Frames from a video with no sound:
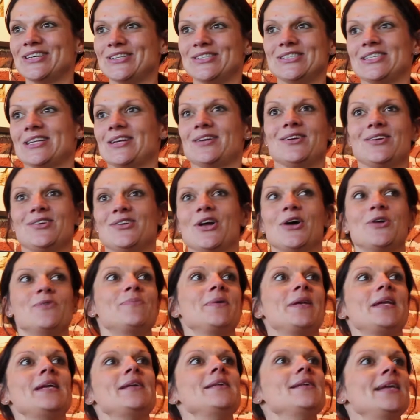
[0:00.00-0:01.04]
because
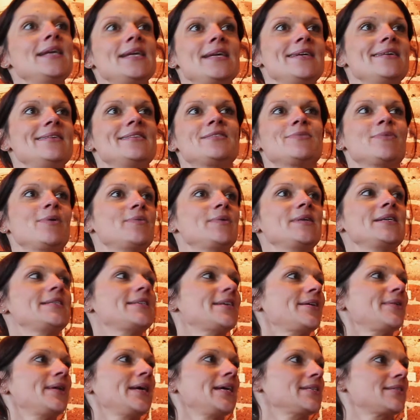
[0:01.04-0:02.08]
nobody needs what we're
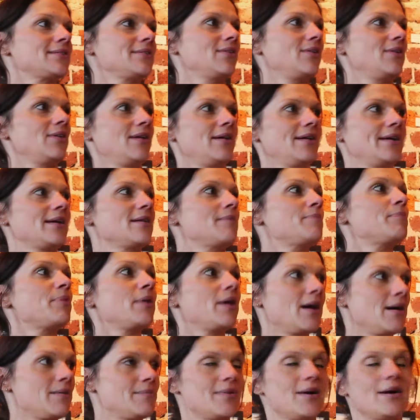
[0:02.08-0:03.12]
doing. It's not like a
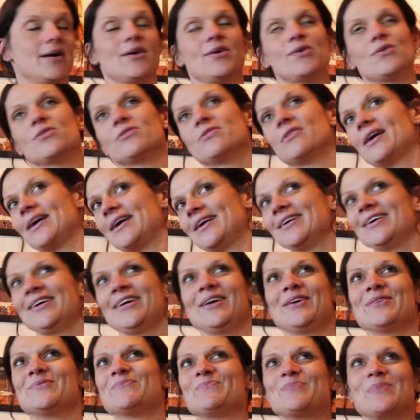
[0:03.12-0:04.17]
plumber or a
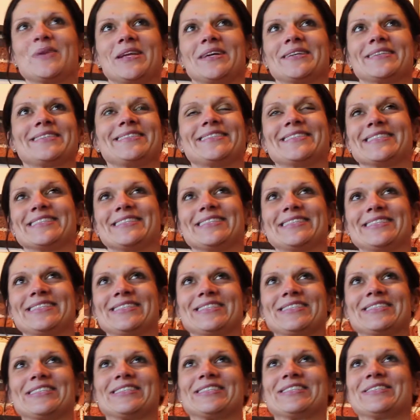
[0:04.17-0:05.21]
bloody
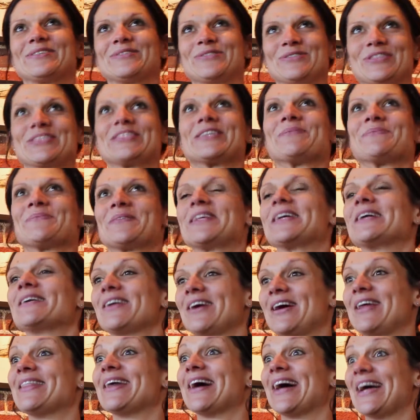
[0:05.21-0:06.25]
solicitors or something like